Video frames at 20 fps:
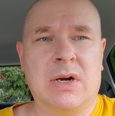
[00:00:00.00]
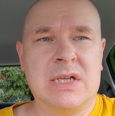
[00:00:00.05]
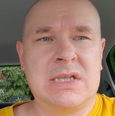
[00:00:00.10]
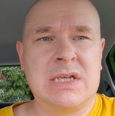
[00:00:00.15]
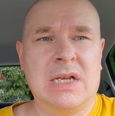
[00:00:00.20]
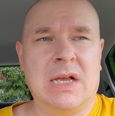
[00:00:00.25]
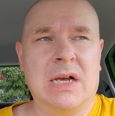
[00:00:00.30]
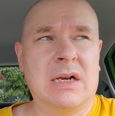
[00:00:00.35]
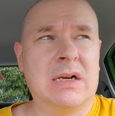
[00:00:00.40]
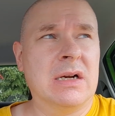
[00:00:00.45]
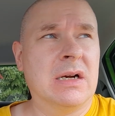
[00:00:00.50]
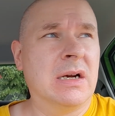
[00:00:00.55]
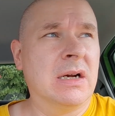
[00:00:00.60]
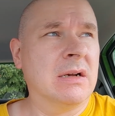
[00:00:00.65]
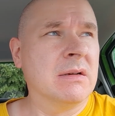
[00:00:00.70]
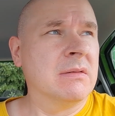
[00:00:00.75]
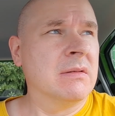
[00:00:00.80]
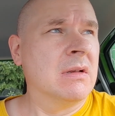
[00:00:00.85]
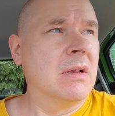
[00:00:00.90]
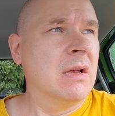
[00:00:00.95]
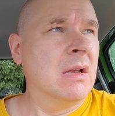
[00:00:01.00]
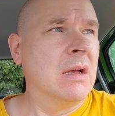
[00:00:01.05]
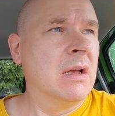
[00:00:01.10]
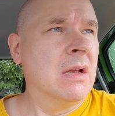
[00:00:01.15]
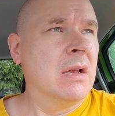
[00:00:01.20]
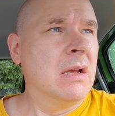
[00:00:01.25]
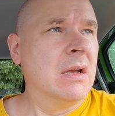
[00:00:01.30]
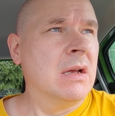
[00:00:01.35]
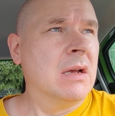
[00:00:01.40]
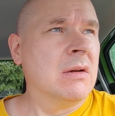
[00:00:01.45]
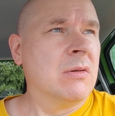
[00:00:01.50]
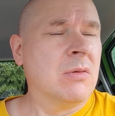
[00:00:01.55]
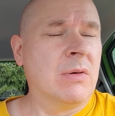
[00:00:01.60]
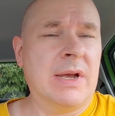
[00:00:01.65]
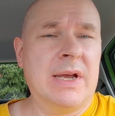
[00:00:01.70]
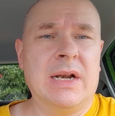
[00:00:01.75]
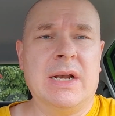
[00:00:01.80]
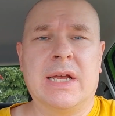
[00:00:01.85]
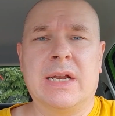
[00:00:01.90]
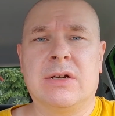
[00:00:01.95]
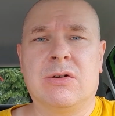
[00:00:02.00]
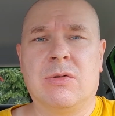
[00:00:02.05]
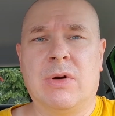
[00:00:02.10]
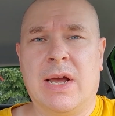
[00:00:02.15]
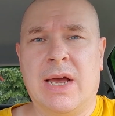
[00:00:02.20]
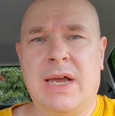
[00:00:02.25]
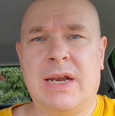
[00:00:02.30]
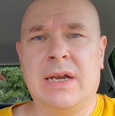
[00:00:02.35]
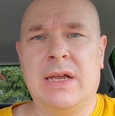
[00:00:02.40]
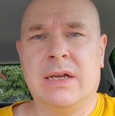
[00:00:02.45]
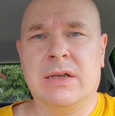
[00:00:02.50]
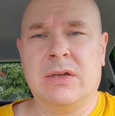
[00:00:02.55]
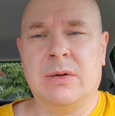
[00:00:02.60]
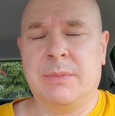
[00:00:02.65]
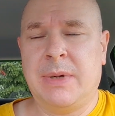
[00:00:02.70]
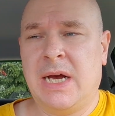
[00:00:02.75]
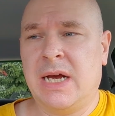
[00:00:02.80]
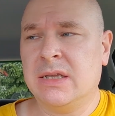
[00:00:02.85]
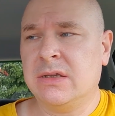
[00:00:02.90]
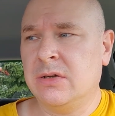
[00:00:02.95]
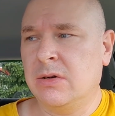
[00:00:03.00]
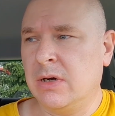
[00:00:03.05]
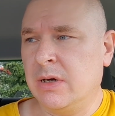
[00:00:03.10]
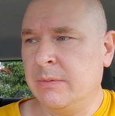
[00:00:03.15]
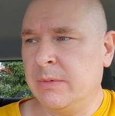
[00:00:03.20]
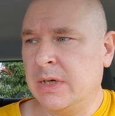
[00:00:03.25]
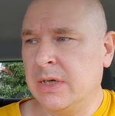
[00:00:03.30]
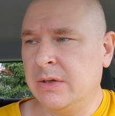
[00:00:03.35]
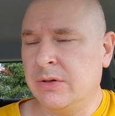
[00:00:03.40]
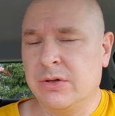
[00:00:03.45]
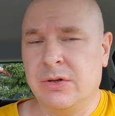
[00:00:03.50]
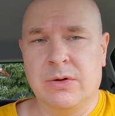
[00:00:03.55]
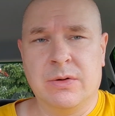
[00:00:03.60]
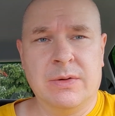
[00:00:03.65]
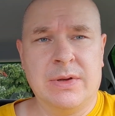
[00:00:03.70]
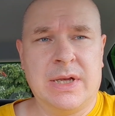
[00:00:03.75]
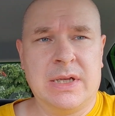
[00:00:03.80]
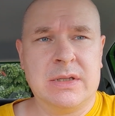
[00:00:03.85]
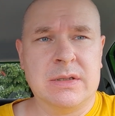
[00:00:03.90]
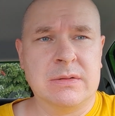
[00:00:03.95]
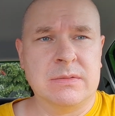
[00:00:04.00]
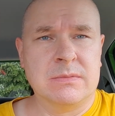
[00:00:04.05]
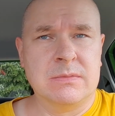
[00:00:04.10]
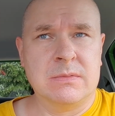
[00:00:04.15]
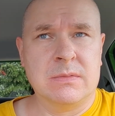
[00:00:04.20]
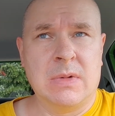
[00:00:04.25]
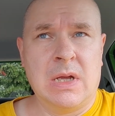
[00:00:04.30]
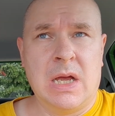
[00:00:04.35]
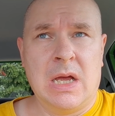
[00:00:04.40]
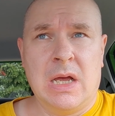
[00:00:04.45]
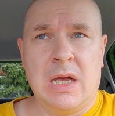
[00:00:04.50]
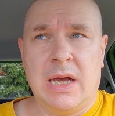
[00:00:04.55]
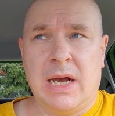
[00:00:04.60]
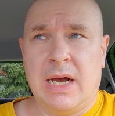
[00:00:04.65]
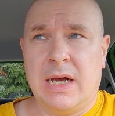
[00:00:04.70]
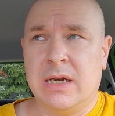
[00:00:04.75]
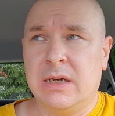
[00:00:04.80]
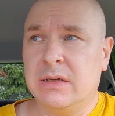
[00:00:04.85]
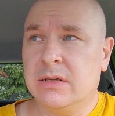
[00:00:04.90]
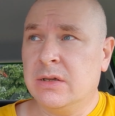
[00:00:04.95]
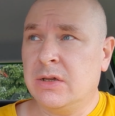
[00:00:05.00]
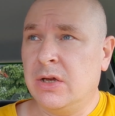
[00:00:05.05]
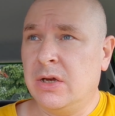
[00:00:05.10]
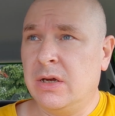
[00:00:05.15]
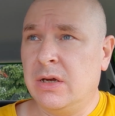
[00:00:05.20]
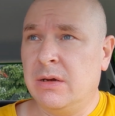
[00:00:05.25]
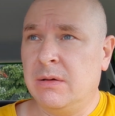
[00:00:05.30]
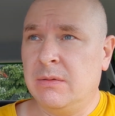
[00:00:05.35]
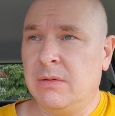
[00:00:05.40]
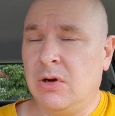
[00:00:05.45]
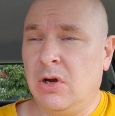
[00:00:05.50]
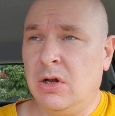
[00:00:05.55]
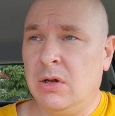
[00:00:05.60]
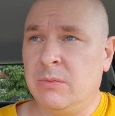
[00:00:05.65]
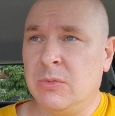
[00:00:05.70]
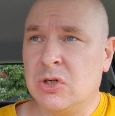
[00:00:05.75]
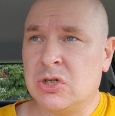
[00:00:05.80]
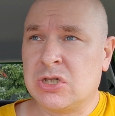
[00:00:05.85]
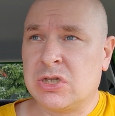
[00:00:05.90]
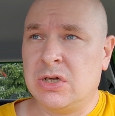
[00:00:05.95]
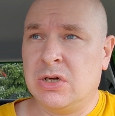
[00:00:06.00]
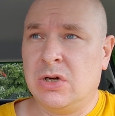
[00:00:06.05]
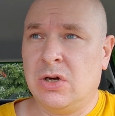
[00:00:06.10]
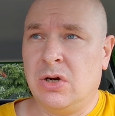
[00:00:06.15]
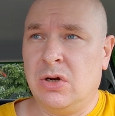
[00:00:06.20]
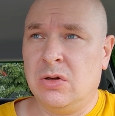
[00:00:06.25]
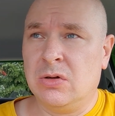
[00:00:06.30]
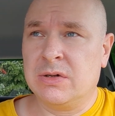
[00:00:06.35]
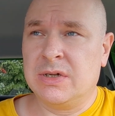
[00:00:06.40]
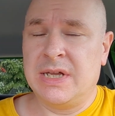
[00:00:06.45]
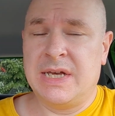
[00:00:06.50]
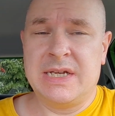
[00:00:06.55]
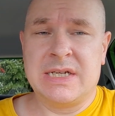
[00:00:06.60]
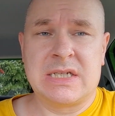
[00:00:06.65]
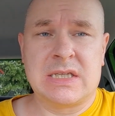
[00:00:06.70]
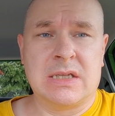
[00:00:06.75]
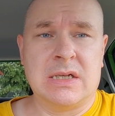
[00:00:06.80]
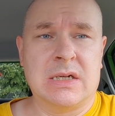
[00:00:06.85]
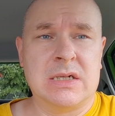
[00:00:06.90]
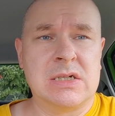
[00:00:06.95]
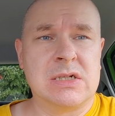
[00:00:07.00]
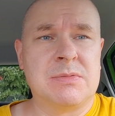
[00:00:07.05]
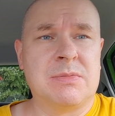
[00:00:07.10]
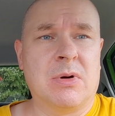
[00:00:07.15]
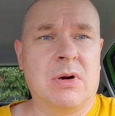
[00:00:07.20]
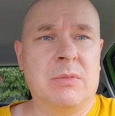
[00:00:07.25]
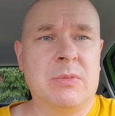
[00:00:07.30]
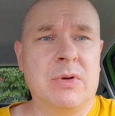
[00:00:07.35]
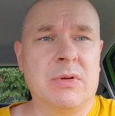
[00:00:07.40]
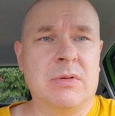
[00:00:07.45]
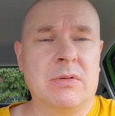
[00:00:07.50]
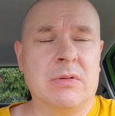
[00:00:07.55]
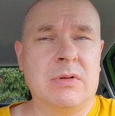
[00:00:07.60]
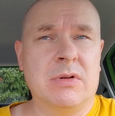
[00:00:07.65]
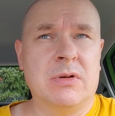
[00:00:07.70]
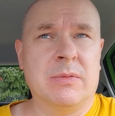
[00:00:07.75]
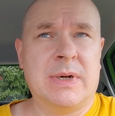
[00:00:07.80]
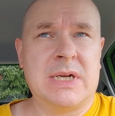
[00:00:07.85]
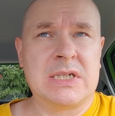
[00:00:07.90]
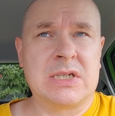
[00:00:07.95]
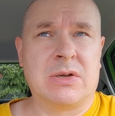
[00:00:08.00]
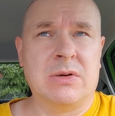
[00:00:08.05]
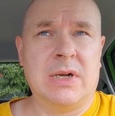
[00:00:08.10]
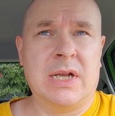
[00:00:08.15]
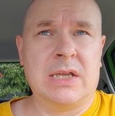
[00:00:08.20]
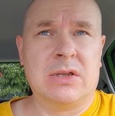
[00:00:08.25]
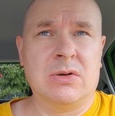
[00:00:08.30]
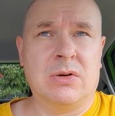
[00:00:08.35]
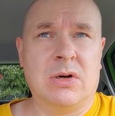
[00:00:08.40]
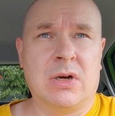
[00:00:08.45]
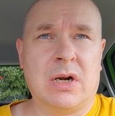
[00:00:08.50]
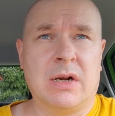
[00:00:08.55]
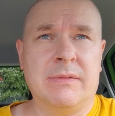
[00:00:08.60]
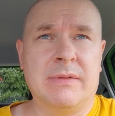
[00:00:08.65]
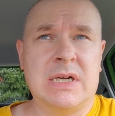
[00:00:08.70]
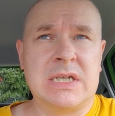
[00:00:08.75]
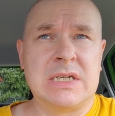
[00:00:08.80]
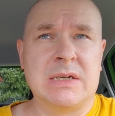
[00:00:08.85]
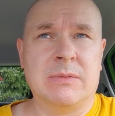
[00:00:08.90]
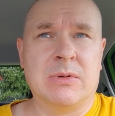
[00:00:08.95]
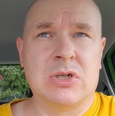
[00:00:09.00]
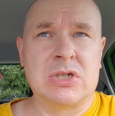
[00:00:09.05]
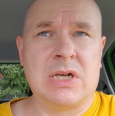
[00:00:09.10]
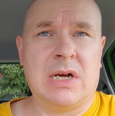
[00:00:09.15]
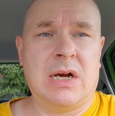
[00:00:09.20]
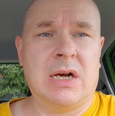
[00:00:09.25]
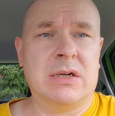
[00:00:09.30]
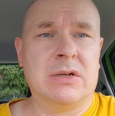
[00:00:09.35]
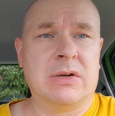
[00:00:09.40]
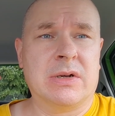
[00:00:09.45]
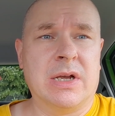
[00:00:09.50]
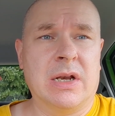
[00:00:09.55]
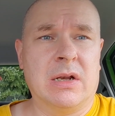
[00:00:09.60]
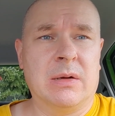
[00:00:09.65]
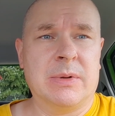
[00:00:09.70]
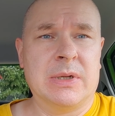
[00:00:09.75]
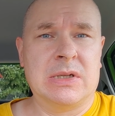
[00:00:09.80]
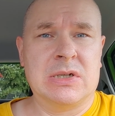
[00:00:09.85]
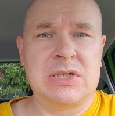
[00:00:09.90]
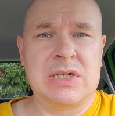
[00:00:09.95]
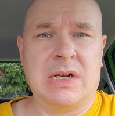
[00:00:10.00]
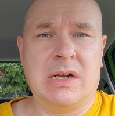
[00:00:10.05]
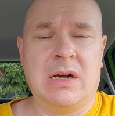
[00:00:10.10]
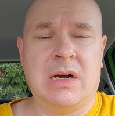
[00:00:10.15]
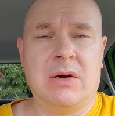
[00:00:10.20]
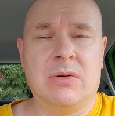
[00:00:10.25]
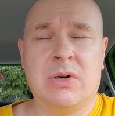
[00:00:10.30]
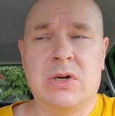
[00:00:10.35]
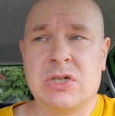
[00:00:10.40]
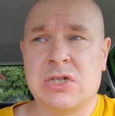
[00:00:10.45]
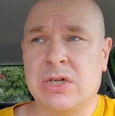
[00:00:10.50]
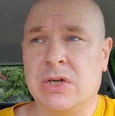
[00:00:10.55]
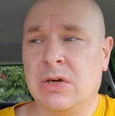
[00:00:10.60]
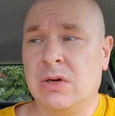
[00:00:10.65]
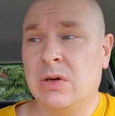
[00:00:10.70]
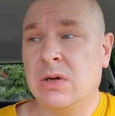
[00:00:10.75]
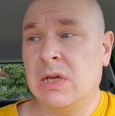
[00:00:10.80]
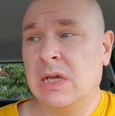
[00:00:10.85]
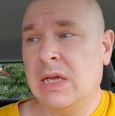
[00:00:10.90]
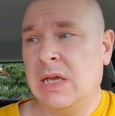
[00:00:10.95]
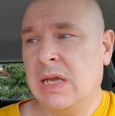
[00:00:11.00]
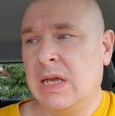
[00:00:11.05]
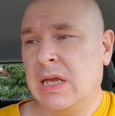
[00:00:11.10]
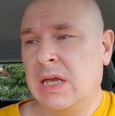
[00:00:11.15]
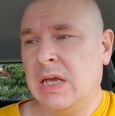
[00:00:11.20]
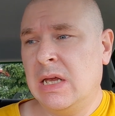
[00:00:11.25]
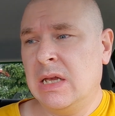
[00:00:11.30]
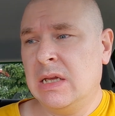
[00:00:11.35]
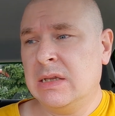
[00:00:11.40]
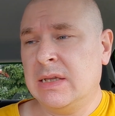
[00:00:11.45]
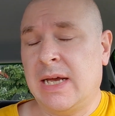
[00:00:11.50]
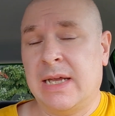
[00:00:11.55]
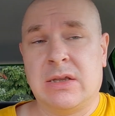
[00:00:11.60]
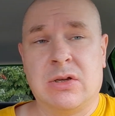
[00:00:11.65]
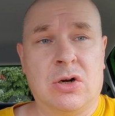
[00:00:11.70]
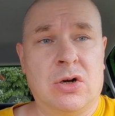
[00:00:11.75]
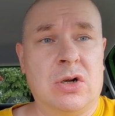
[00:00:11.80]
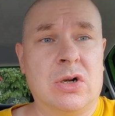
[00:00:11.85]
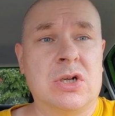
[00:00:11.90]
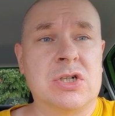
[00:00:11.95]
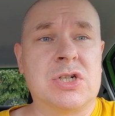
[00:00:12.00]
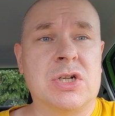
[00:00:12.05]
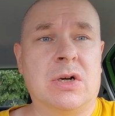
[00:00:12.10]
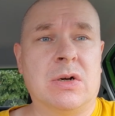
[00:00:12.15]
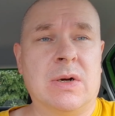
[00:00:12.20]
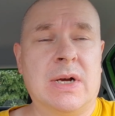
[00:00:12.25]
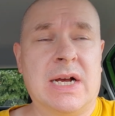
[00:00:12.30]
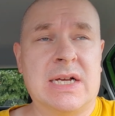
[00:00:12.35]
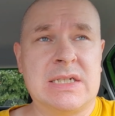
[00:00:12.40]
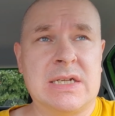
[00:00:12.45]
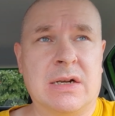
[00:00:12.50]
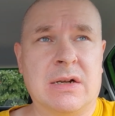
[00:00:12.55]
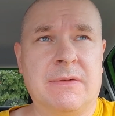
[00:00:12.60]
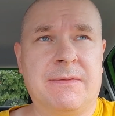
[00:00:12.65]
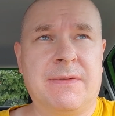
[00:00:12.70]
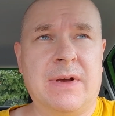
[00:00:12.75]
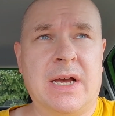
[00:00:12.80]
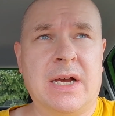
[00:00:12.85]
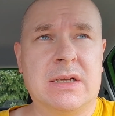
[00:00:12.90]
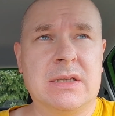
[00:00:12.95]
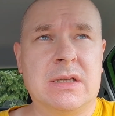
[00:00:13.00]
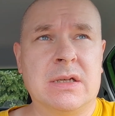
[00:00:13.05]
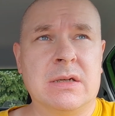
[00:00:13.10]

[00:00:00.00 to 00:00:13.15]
It's like really draining the battery when you do that. And almost the whole distance from Jyväskylä to Orivesi was 100 kilometers an hour, so that also has an effect.